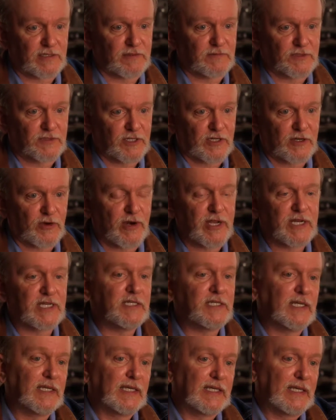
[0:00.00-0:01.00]

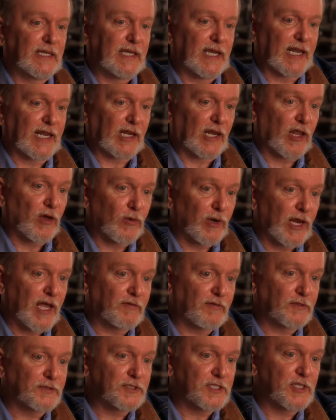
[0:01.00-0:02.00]
secreted at low
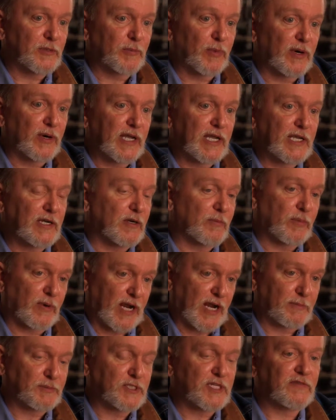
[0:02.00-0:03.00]
levels in the brain or
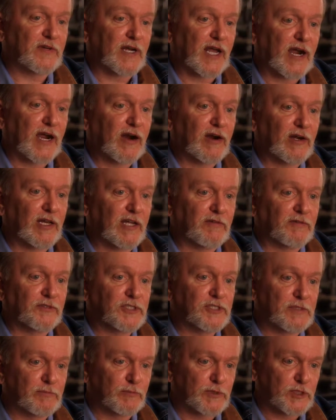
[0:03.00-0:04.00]
perhaps even higher levels in